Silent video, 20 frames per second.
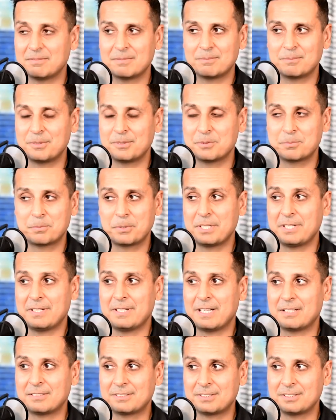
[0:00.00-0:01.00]
Just putting
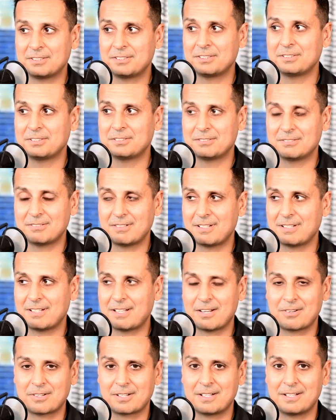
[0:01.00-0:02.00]
it out there too.
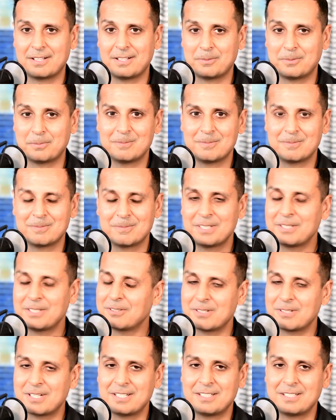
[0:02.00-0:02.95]
How can I help? But you're right.